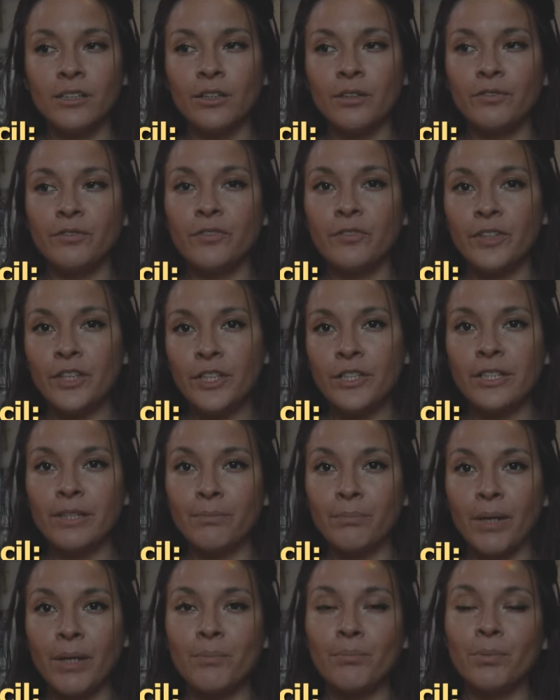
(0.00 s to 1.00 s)
of
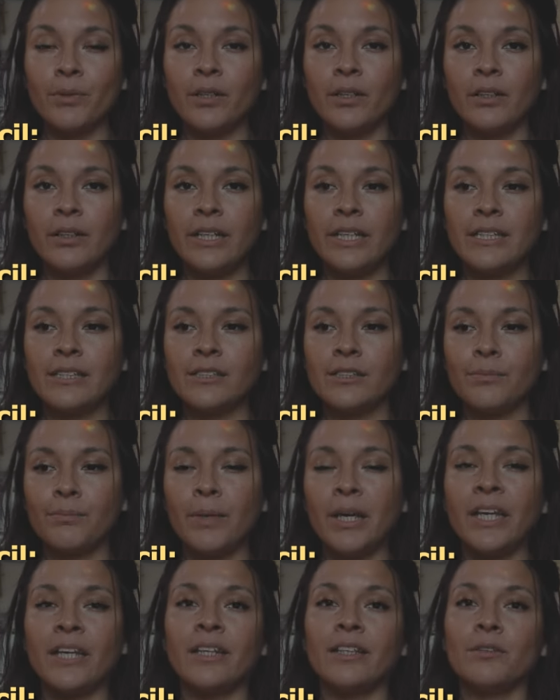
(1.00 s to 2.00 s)
virgin paper is
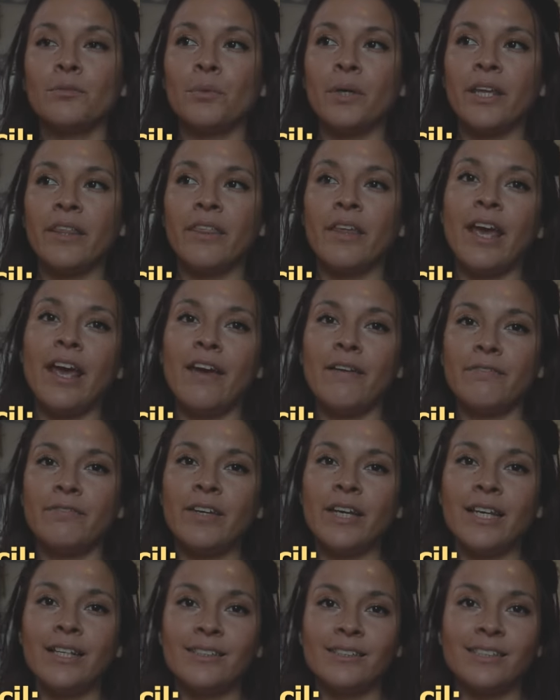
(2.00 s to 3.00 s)
made with
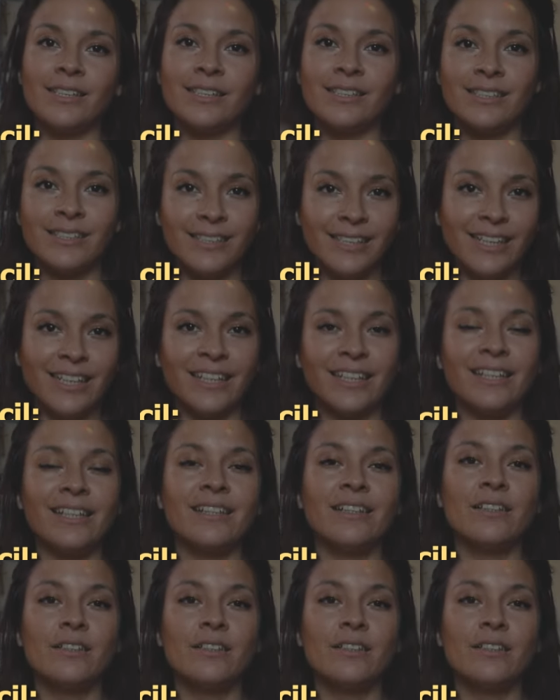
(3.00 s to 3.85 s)
FSC